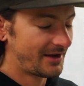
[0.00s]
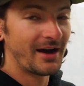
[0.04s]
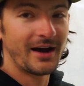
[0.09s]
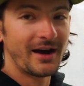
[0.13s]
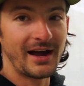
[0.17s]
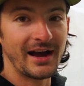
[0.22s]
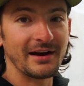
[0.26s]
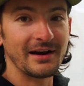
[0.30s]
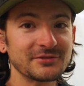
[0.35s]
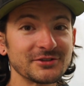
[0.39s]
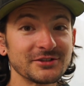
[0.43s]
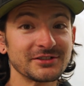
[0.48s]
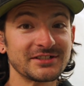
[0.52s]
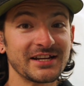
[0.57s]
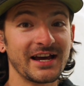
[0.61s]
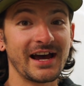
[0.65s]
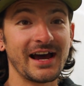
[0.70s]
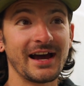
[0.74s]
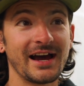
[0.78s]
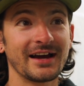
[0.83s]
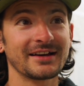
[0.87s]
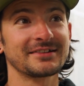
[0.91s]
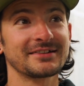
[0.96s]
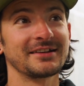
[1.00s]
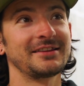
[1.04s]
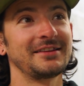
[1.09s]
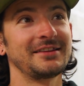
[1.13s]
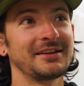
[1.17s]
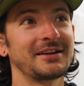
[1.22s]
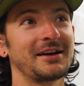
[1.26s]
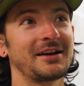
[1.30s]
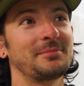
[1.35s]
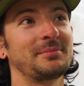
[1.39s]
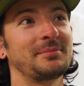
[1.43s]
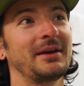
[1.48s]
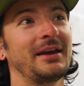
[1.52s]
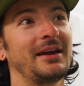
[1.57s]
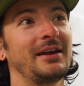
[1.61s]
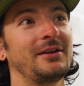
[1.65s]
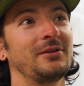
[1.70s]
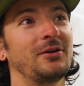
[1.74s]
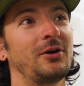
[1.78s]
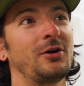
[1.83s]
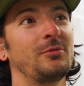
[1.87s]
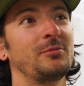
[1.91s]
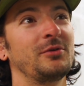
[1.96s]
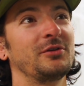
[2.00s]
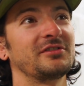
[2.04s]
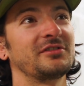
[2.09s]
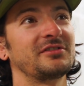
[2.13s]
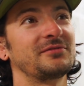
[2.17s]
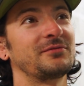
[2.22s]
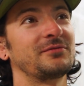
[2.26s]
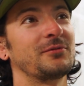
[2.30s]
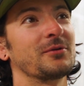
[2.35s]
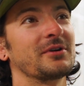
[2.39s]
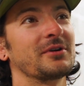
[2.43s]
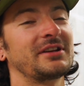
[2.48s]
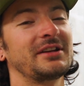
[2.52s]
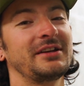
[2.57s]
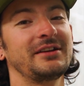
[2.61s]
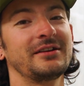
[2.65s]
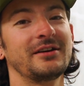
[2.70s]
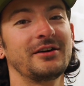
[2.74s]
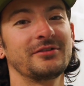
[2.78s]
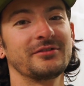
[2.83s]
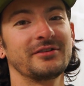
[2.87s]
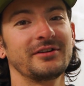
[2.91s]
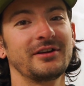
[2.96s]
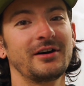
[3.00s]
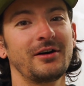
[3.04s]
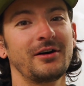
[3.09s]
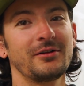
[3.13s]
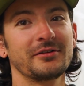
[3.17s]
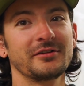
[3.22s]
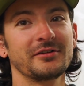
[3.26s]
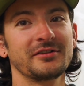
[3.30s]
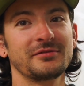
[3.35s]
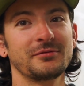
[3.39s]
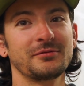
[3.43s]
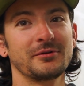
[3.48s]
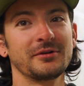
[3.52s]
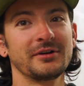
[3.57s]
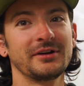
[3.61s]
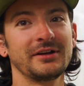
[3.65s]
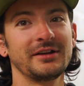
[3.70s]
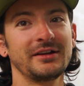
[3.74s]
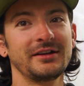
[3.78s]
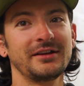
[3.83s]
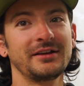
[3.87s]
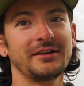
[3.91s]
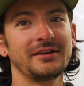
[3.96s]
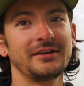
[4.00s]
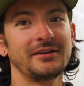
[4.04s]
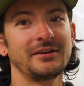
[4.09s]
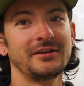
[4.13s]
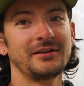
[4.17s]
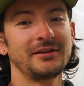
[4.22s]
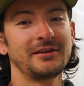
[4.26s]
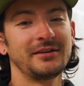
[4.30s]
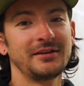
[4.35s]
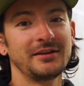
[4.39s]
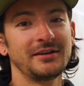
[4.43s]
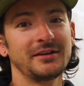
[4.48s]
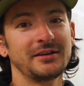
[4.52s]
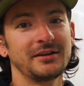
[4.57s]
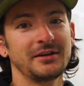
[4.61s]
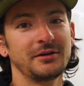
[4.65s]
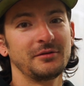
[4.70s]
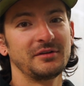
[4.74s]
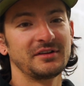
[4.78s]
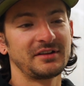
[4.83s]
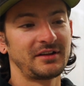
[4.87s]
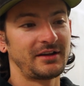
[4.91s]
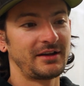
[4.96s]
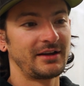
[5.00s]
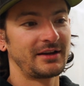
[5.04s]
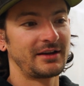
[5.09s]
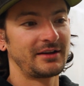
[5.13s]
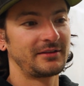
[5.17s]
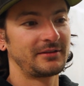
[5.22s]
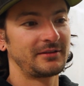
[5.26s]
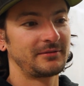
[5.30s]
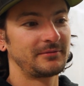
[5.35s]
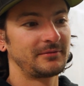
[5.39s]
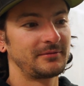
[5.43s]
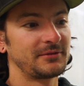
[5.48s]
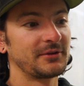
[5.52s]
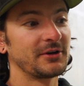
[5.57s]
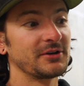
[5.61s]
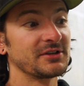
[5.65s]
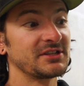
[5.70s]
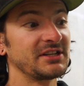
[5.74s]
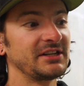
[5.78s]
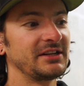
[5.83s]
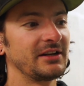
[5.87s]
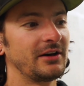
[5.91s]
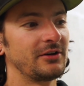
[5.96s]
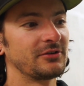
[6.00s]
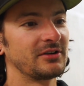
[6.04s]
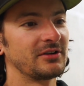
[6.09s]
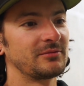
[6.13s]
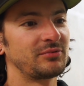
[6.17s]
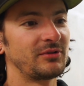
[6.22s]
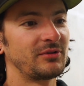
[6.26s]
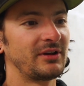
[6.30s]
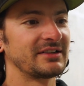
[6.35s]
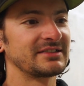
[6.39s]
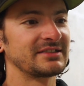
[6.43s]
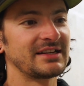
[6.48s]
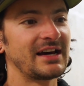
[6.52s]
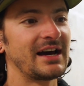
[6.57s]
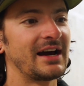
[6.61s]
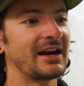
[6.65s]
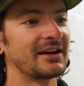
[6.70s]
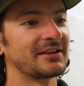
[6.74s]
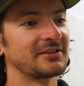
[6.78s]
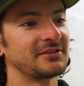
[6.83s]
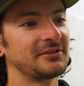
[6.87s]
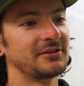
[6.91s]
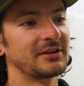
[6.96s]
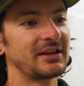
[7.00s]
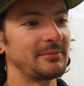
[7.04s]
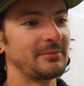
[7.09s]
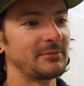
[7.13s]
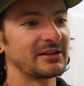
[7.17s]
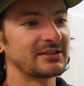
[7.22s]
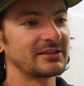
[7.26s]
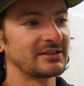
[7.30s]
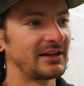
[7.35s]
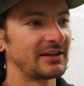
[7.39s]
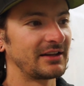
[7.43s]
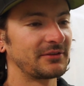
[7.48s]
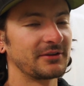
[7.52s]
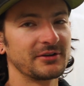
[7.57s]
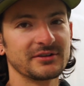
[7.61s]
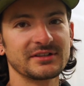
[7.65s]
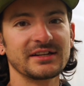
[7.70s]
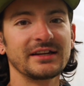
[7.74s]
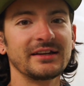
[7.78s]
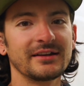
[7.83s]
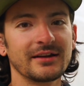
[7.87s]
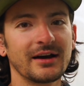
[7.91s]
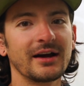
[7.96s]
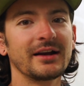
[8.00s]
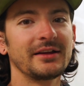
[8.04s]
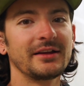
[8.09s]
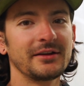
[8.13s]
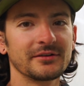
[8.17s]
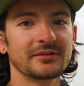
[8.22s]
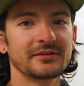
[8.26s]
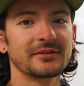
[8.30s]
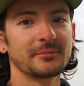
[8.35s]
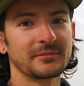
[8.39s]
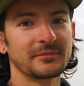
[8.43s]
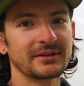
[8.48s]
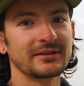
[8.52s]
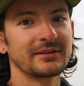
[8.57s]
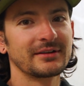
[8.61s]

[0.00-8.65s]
After tax, I think I paid almost $1,400 for it. It was like $1,300 plus tax, so it came out to like $1,390 or something